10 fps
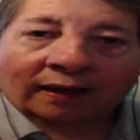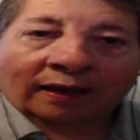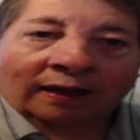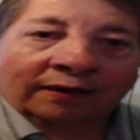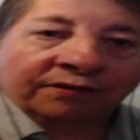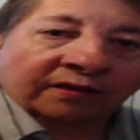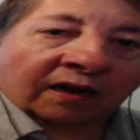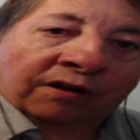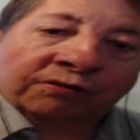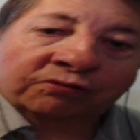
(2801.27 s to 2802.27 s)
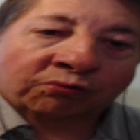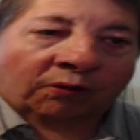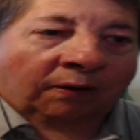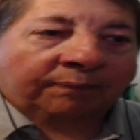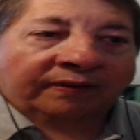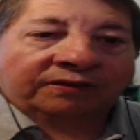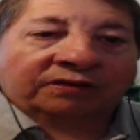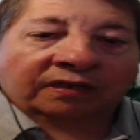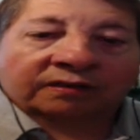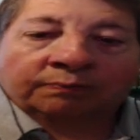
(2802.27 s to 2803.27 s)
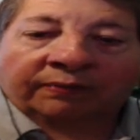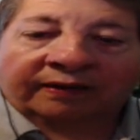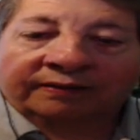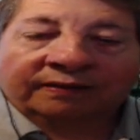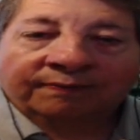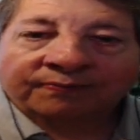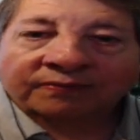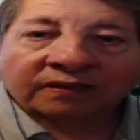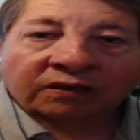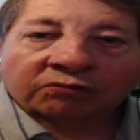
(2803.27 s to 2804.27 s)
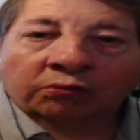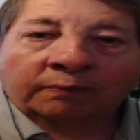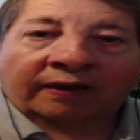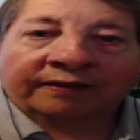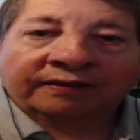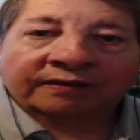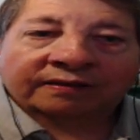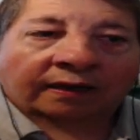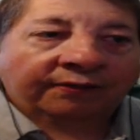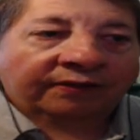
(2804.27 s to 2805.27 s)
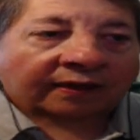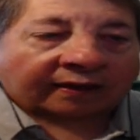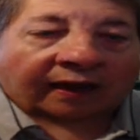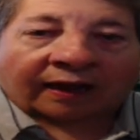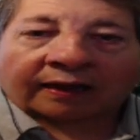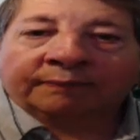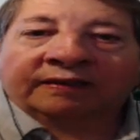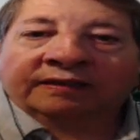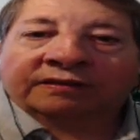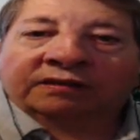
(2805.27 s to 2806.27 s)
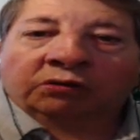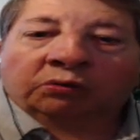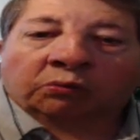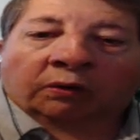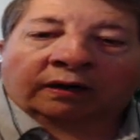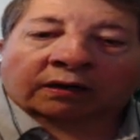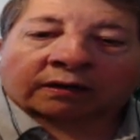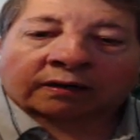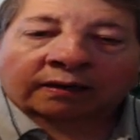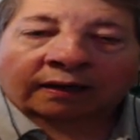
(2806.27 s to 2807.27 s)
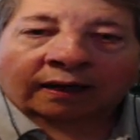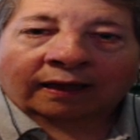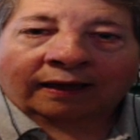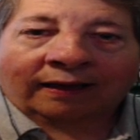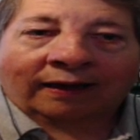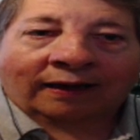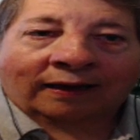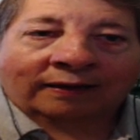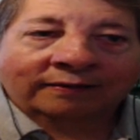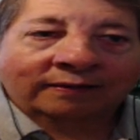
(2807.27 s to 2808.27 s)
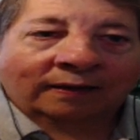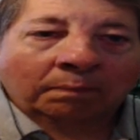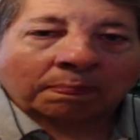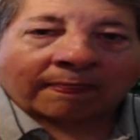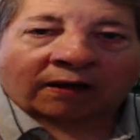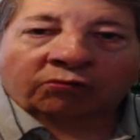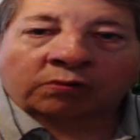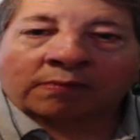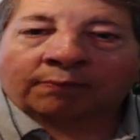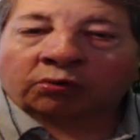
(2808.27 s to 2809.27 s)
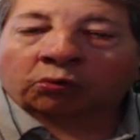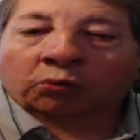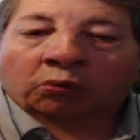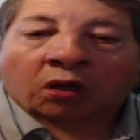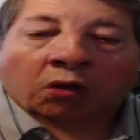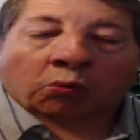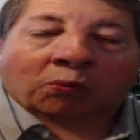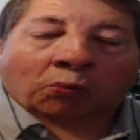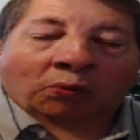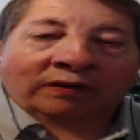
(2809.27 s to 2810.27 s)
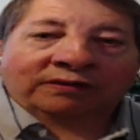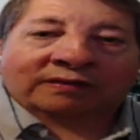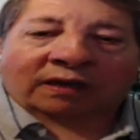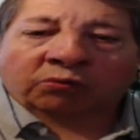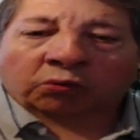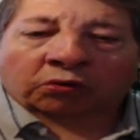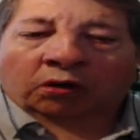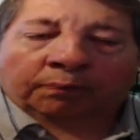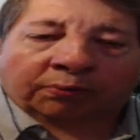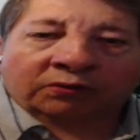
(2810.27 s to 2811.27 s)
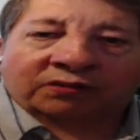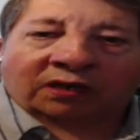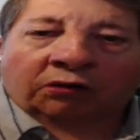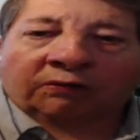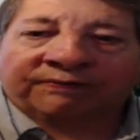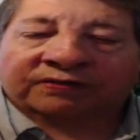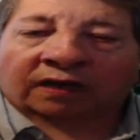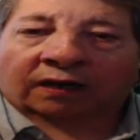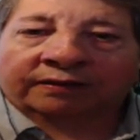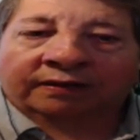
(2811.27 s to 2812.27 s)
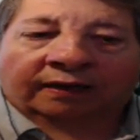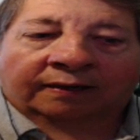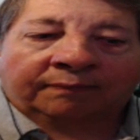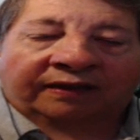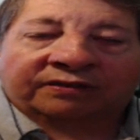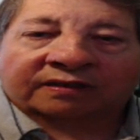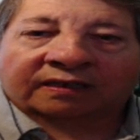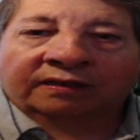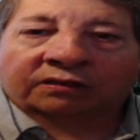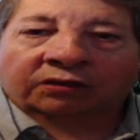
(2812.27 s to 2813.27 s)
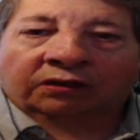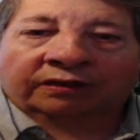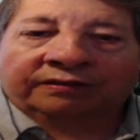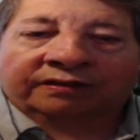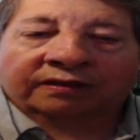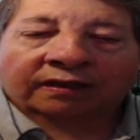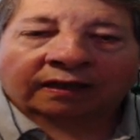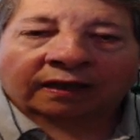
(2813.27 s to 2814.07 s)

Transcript: And Donald Trump, he's just been tremendous. The economy is doing well. And I remember when he said, we're going to put tariffs on Mexican goods,